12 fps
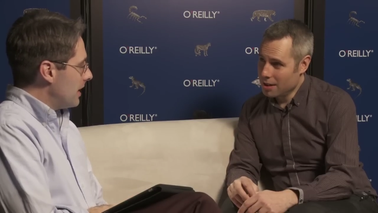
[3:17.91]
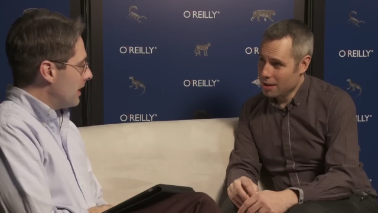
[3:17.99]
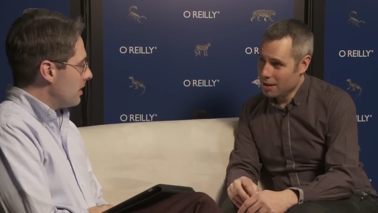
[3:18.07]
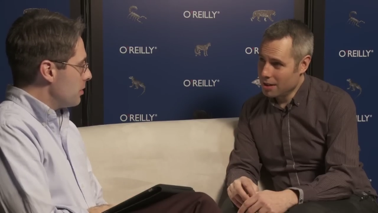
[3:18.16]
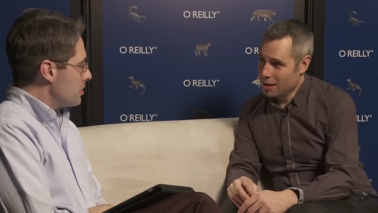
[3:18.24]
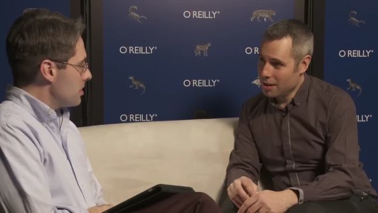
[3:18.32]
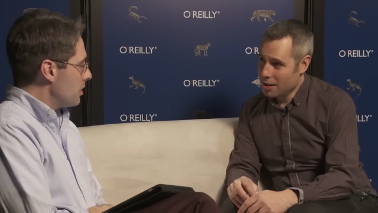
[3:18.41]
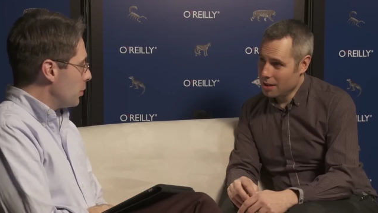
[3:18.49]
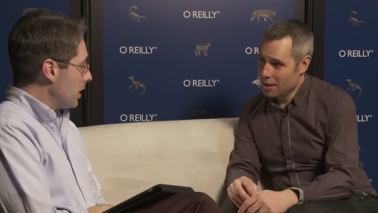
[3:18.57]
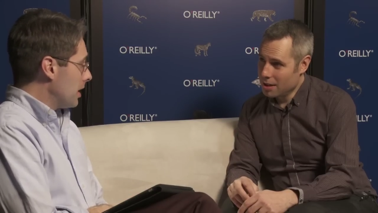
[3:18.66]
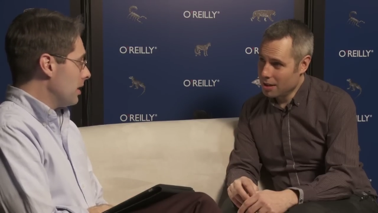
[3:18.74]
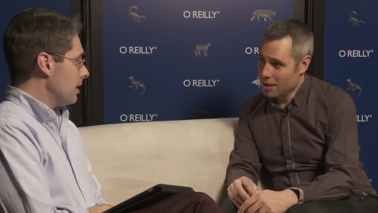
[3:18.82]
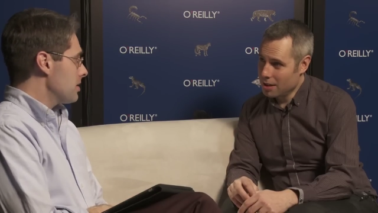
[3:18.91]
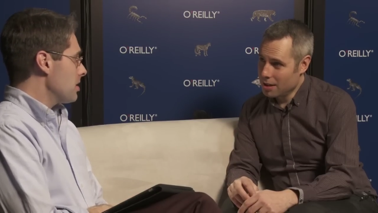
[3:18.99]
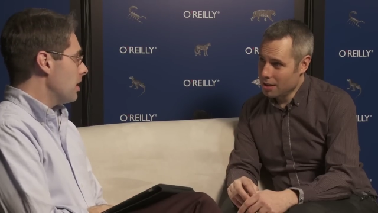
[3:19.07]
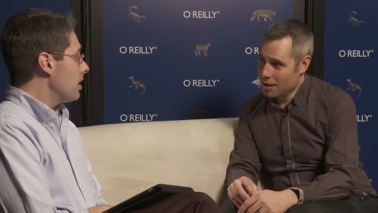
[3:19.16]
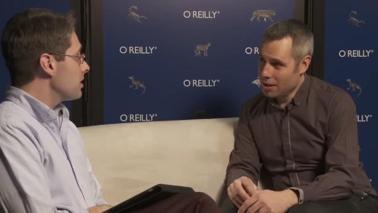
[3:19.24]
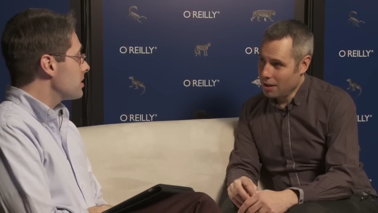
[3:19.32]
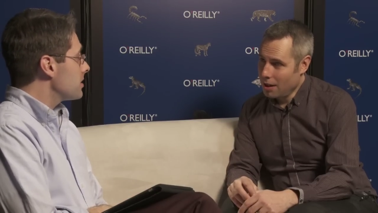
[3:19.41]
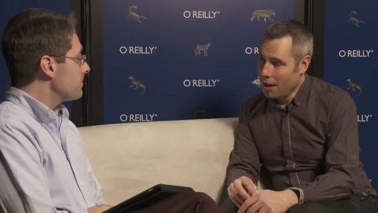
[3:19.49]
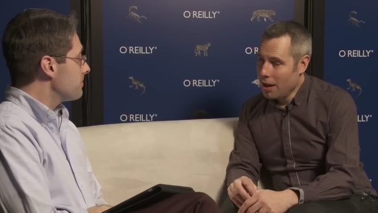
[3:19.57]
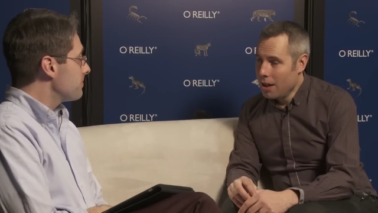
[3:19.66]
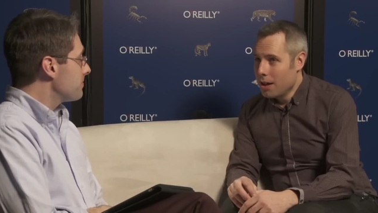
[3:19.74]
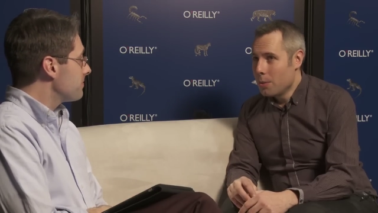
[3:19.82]
Speaker 1: data that was in the WikiLeaks logs?
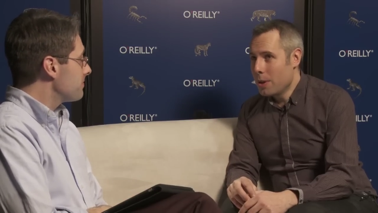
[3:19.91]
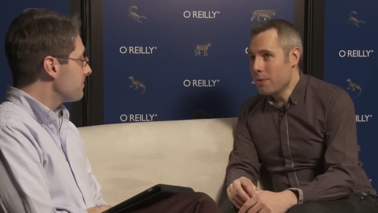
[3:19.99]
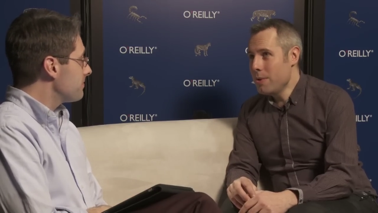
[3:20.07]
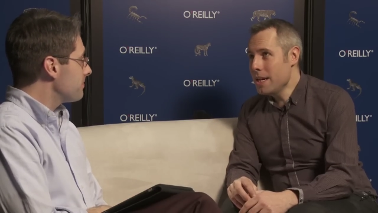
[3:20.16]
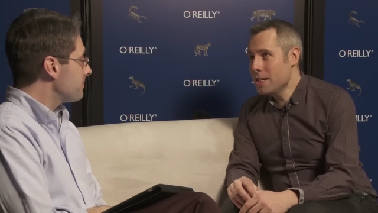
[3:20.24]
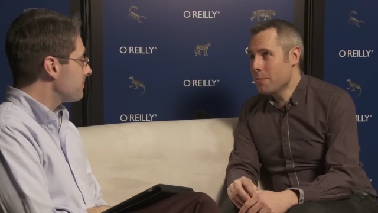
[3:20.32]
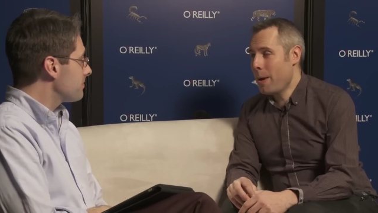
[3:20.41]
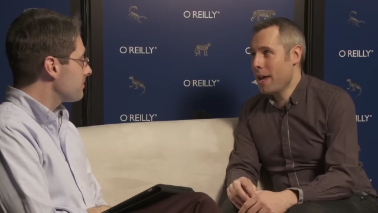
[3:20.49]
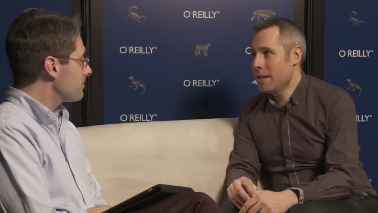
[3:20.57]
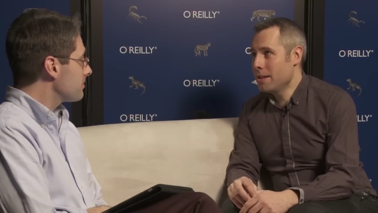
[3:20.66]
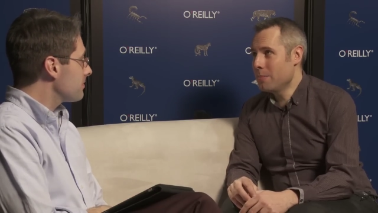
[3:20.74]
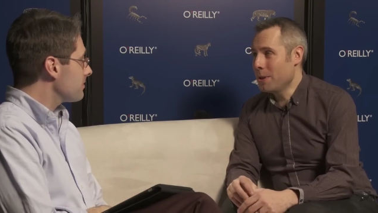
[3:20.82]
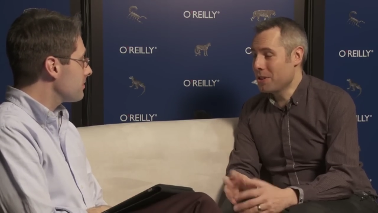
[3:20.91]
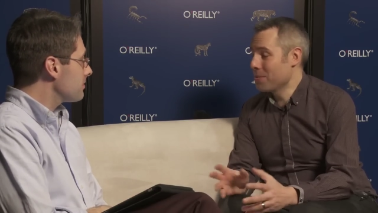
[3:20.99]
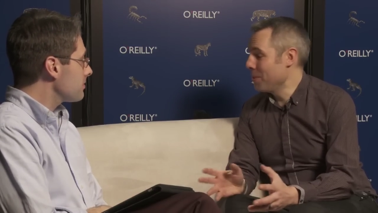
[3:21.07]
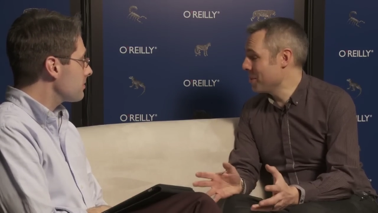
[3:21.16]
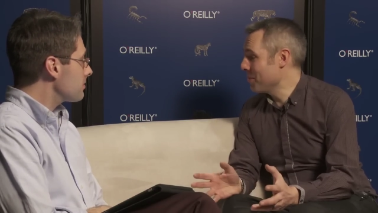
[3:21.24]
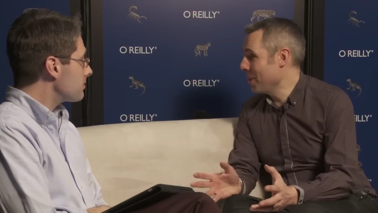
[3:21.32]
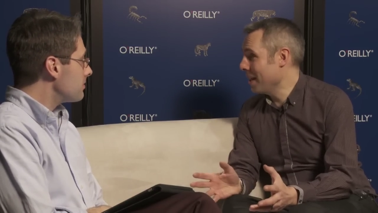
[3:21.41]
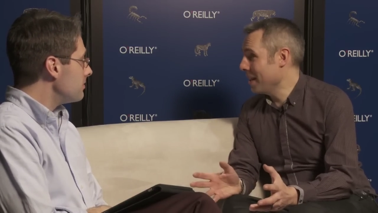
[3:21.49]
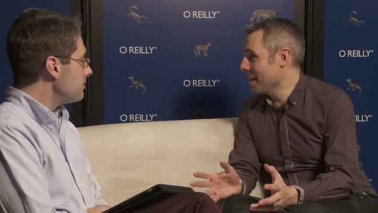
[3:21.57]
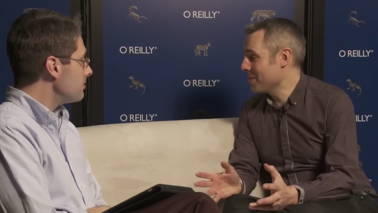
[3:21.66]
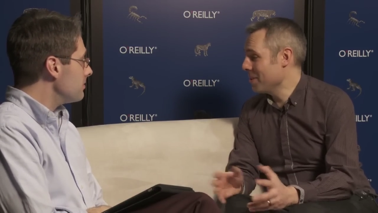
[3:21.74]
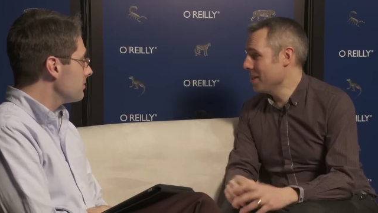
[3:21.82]
Speaker 2: Well, it really depends which, which
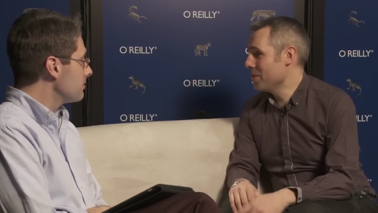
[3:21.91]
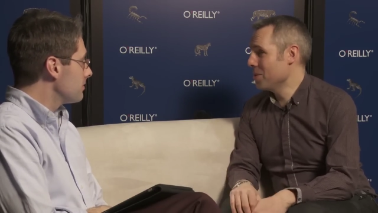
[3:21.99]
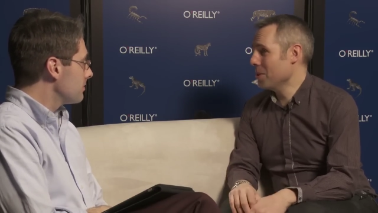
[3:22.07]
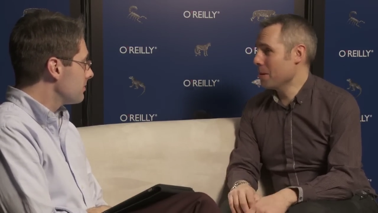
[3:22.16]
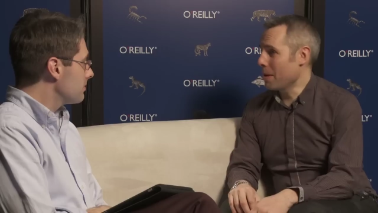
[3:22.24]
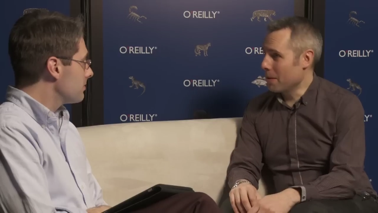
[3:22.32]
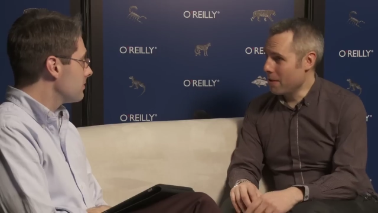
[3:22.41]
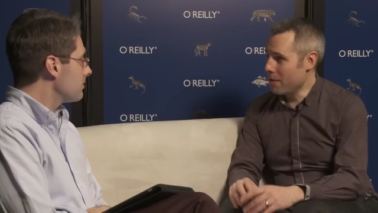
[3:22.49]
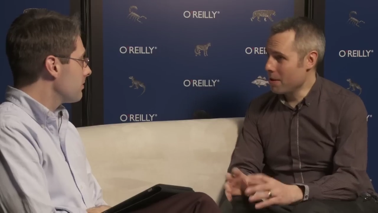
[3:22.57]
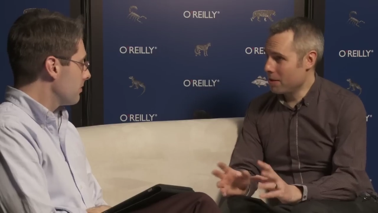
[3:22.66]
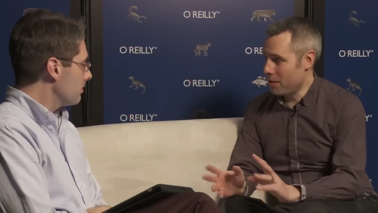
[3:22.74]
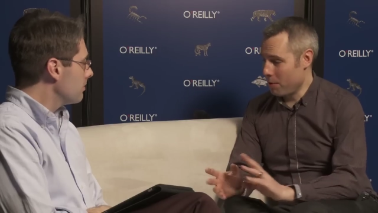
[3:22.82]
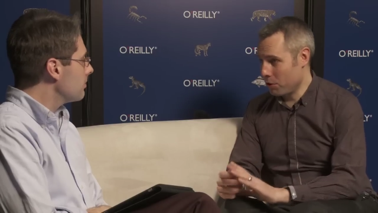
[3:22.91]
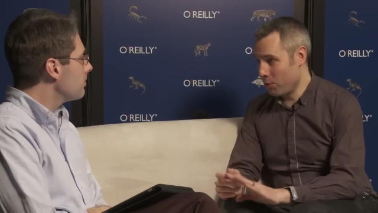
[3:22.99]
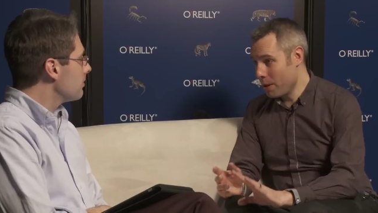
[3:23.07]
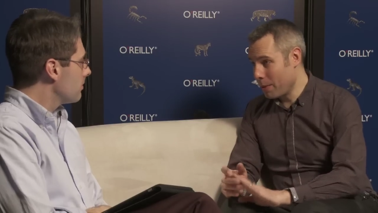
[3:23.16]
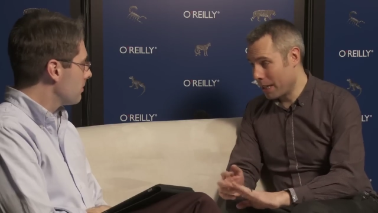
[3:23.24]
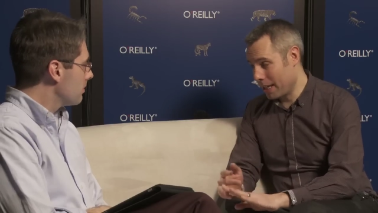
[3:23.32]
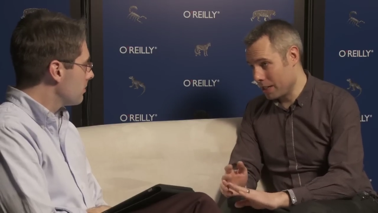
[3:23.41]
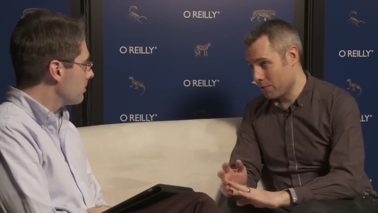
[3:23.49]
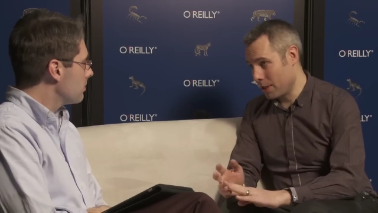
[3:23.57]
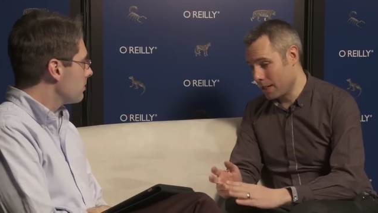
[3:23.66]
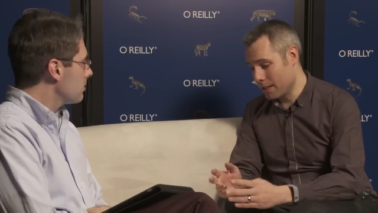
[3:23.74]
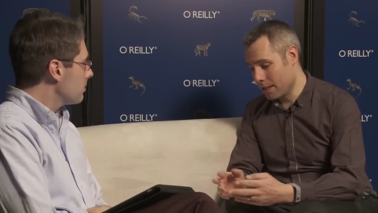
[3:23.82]
WikiLeaks release you're talking about. There are, there are three
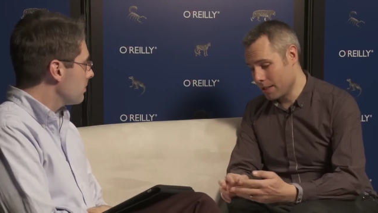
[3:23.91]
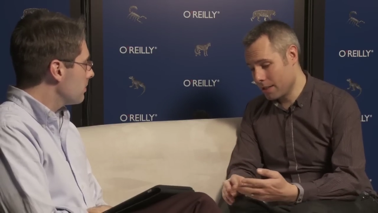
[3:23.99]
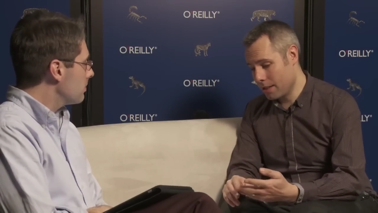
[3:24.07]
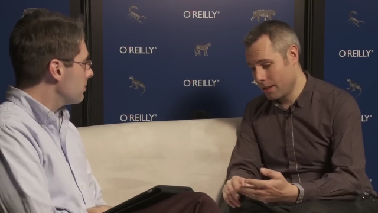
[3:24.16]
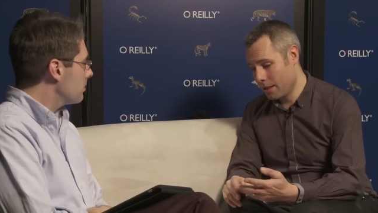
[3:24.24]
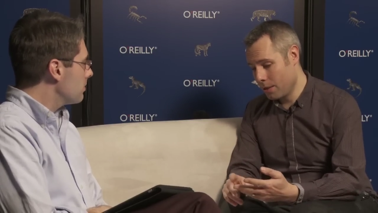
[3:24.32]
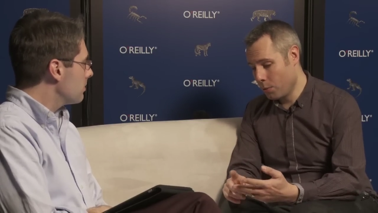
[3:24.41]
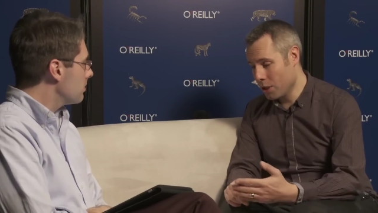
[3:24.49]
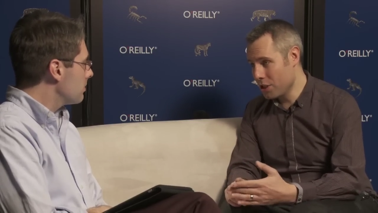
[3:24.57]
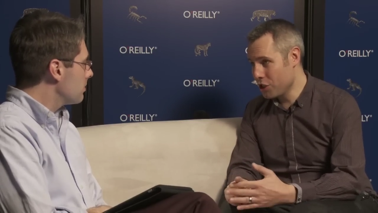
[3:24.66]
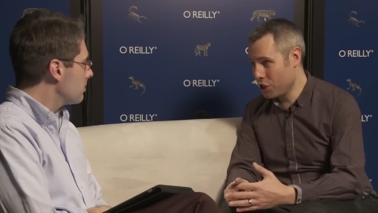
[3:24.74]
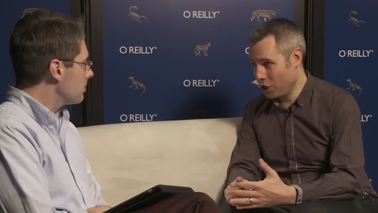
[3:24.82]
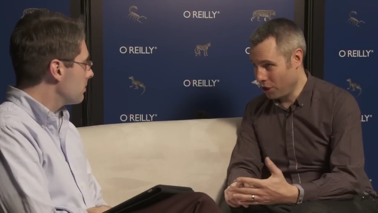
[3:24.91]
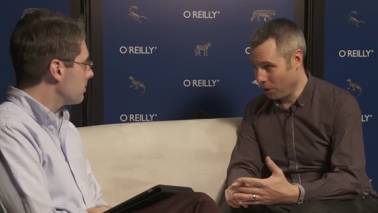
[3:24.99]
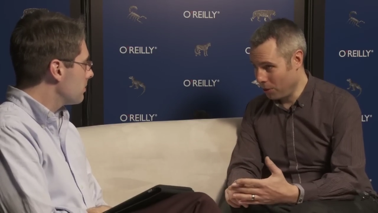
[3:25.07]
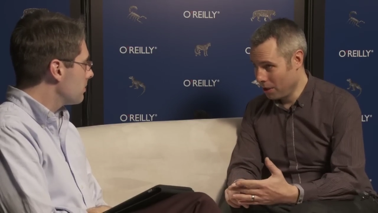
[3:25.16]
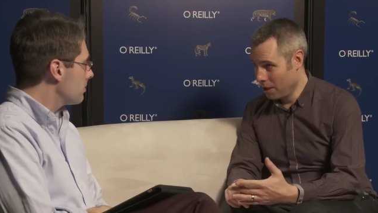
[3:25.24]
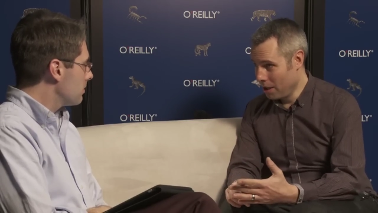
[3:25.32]
WikiLeaks releases, the one and two,